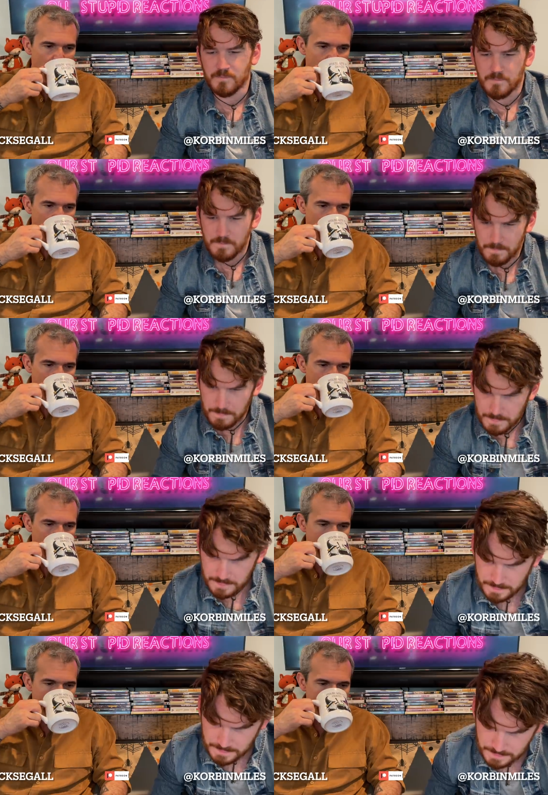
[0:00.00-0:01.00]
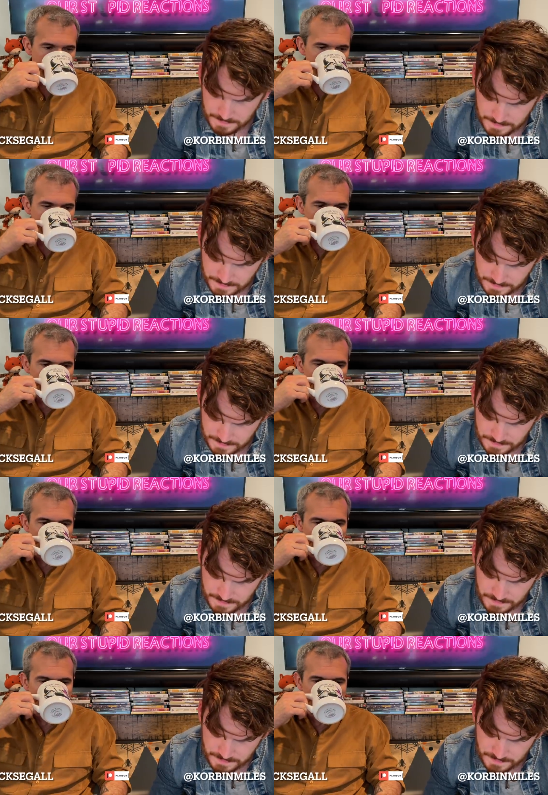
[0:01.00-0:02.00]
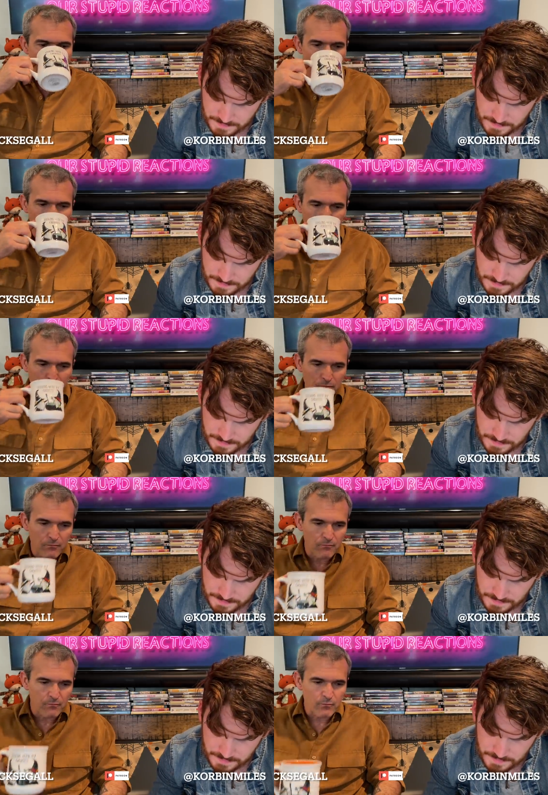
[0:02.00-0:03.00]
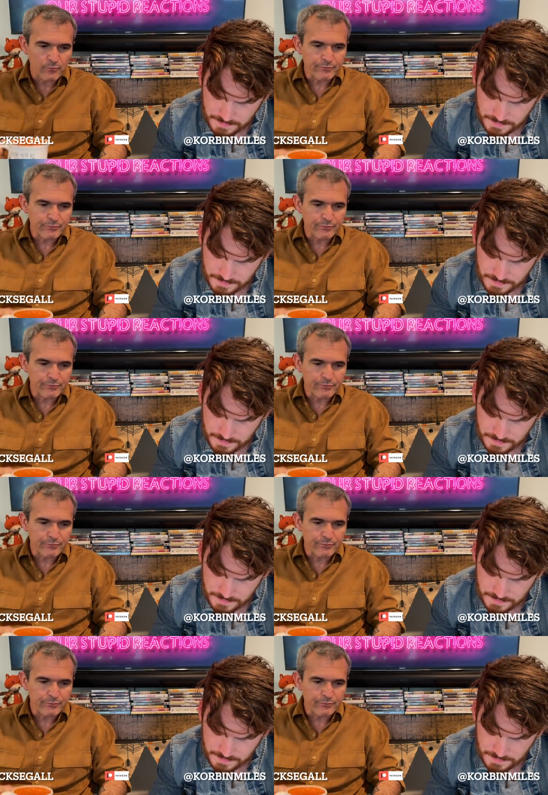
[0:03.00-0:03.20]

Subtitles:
Nothing is said.